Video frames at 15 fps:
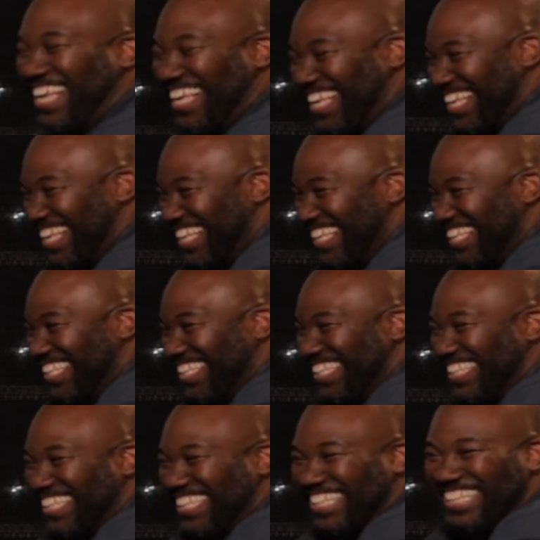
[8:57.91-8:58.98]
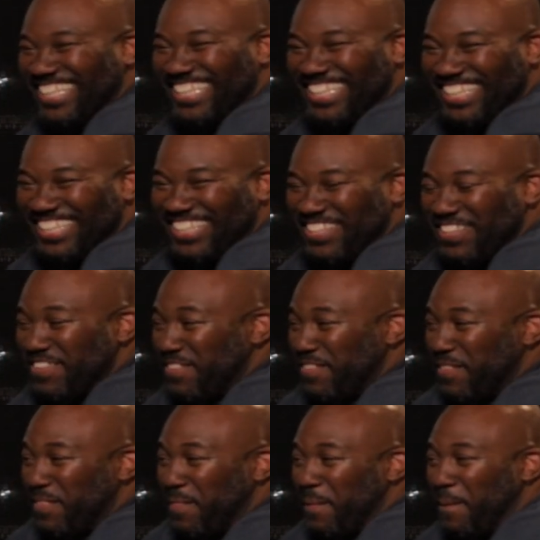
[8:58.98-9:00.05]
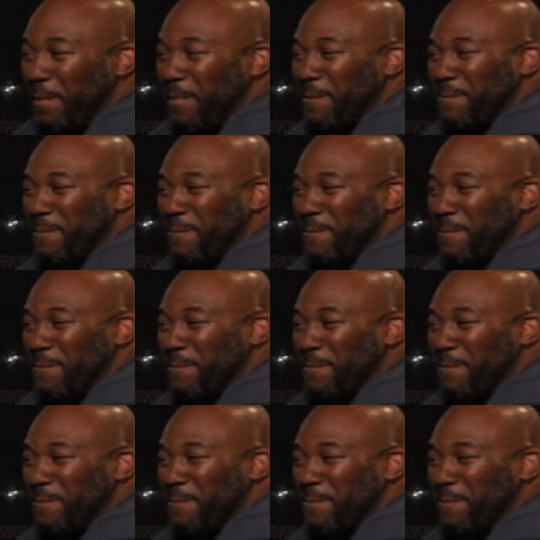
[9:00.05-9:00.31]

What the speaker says: The person shown says nothing.